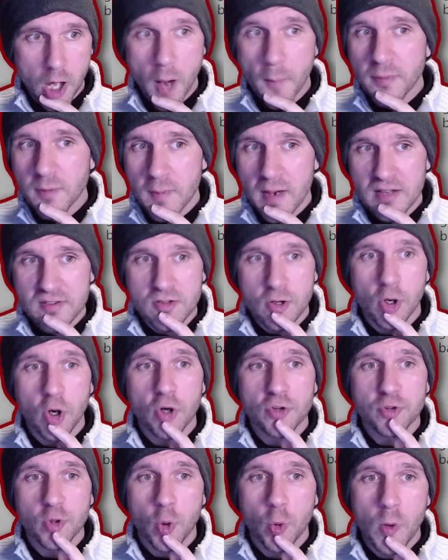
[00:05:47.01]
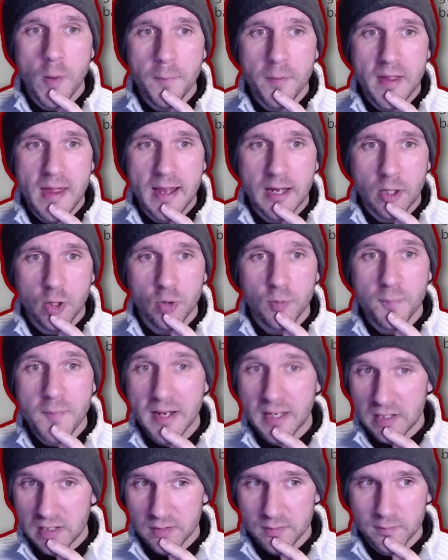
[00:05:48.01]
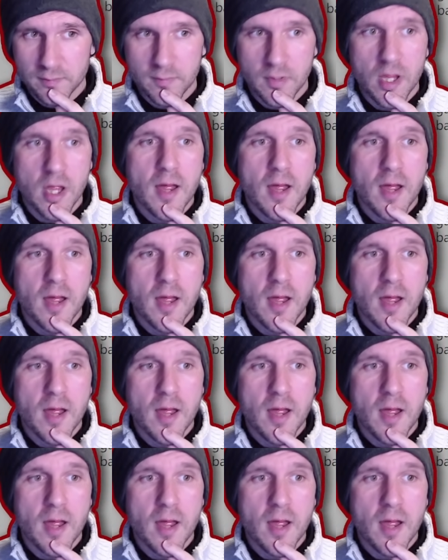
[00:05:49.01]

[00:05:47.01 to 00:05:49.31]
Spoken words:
Optimize the auto-equip echo mechanism.